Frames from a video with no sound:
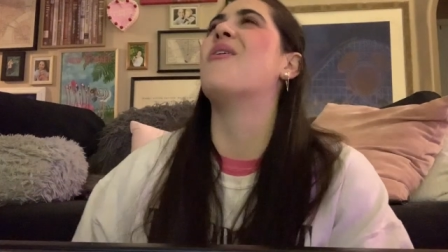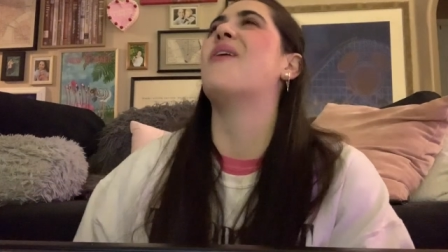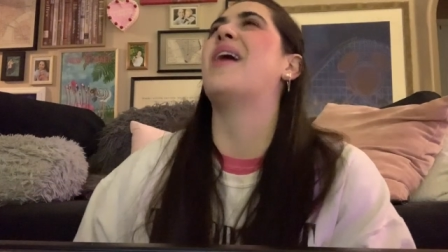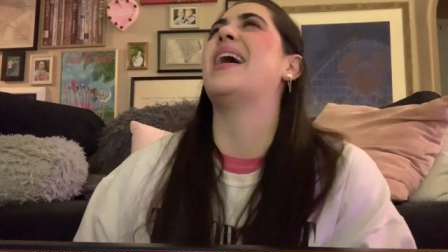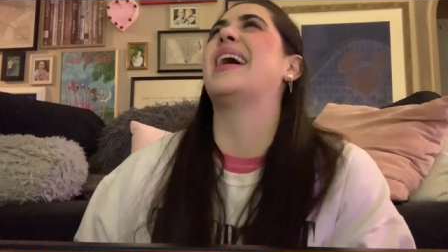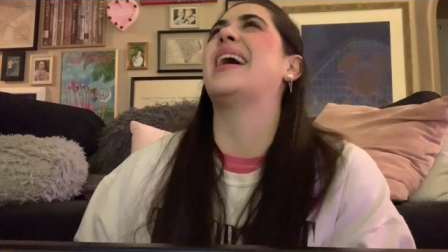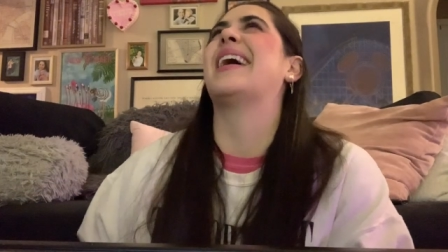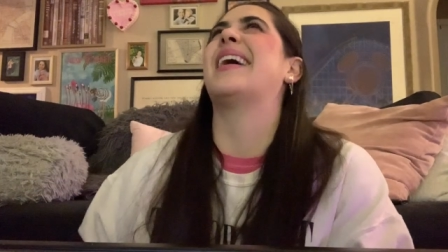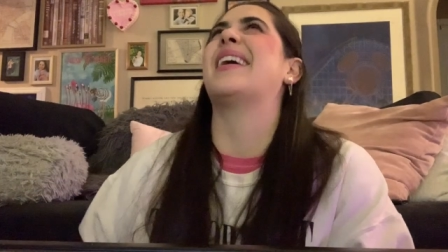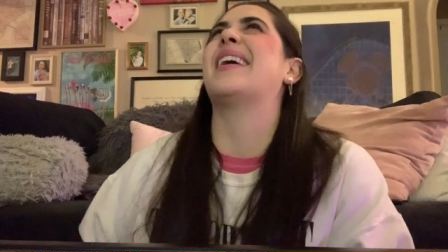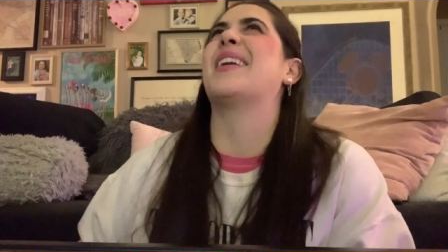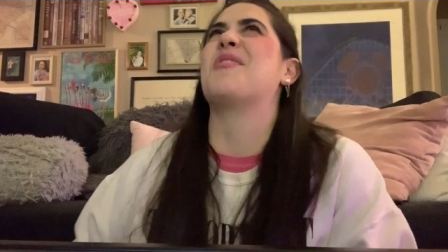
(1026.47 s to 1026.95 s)

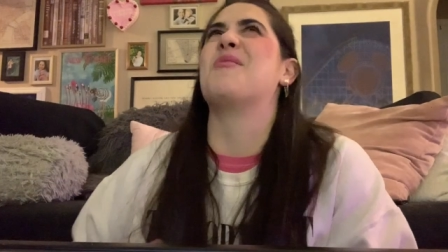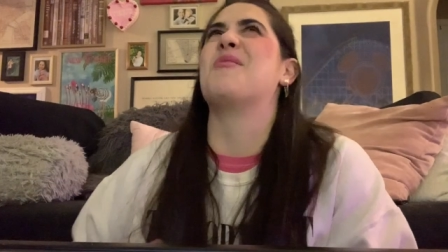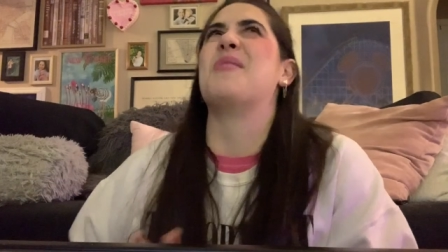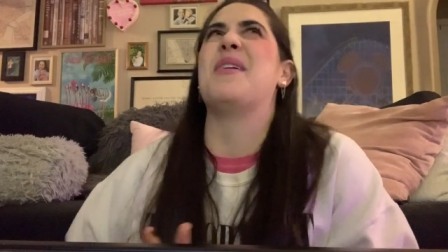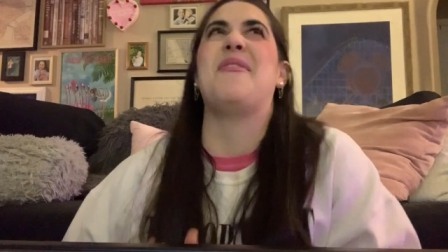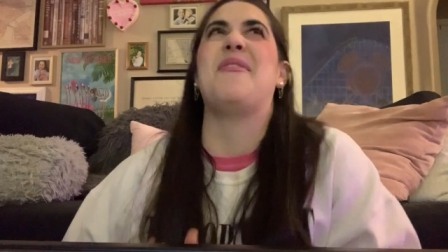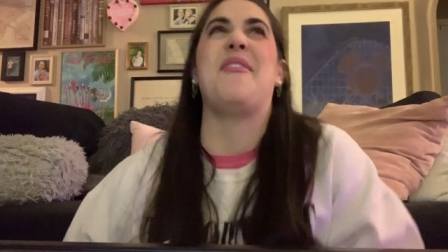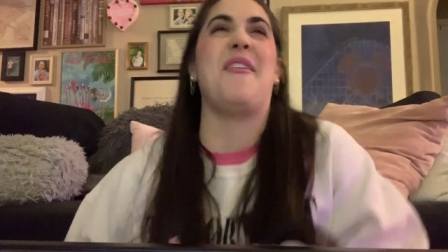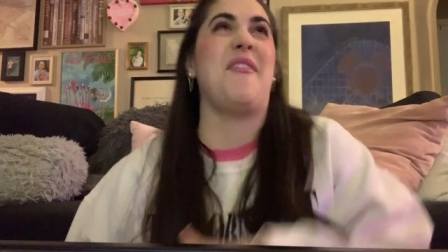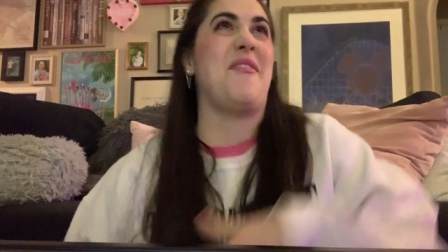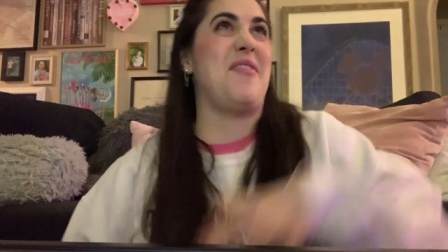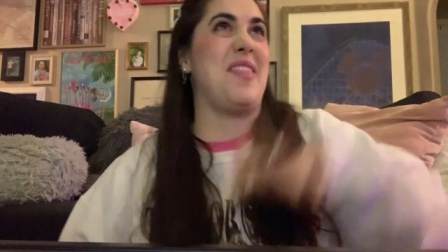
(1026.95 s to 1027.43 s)
I got a
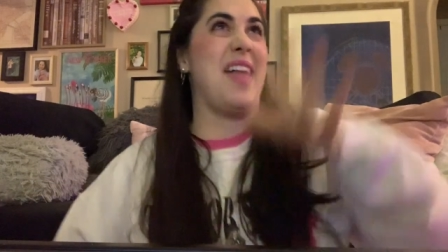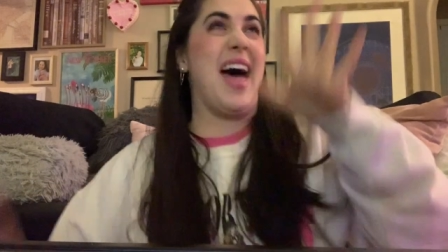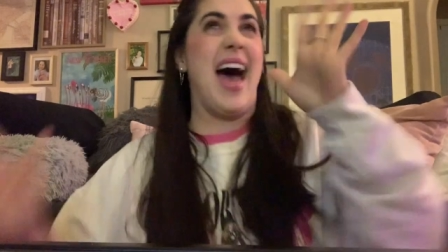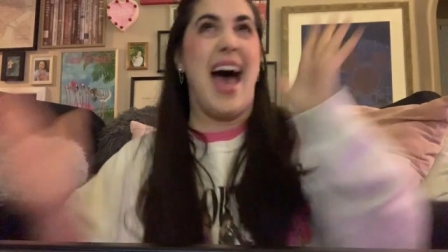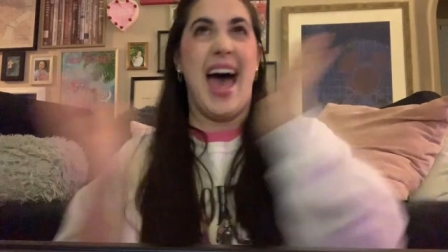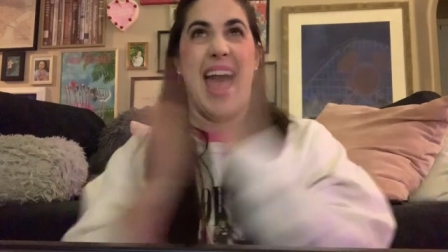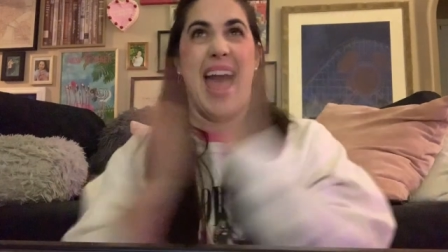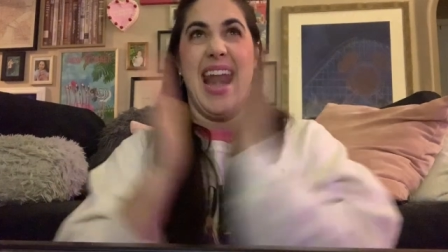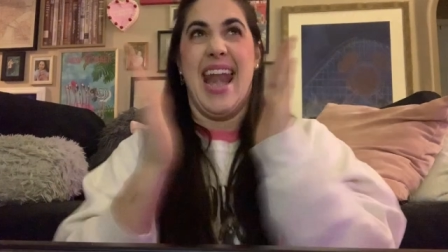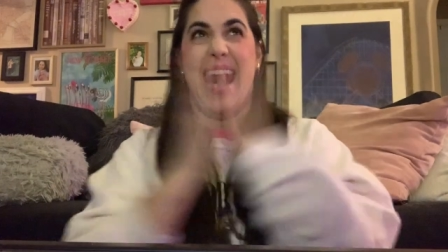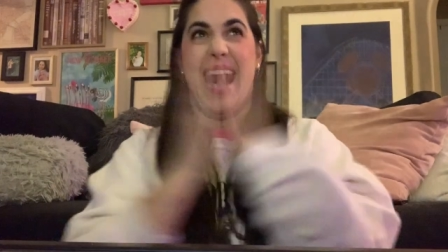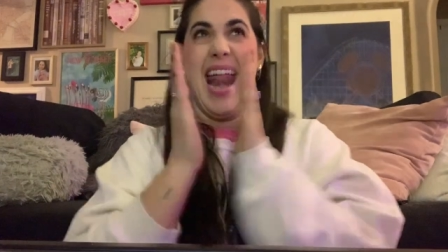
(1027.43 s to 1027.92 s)
whiff of
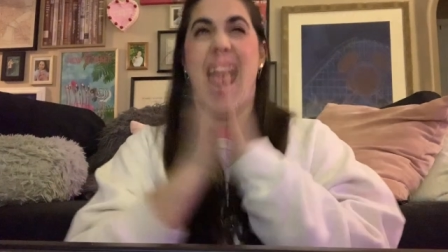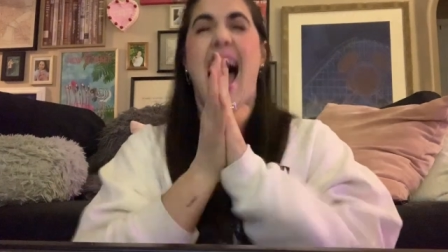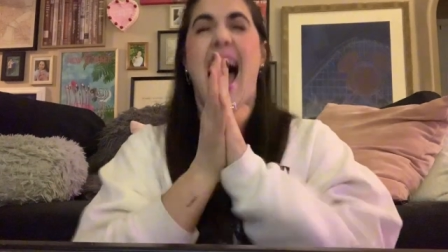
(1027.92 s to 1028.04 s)
that.